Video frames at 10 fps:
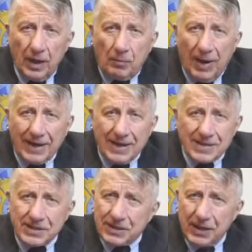My
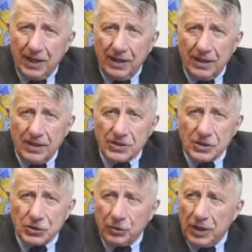guest today is
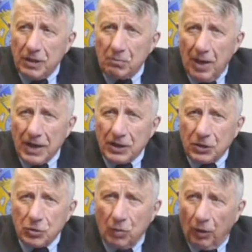attorney Mike
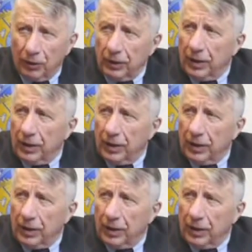Kuborn.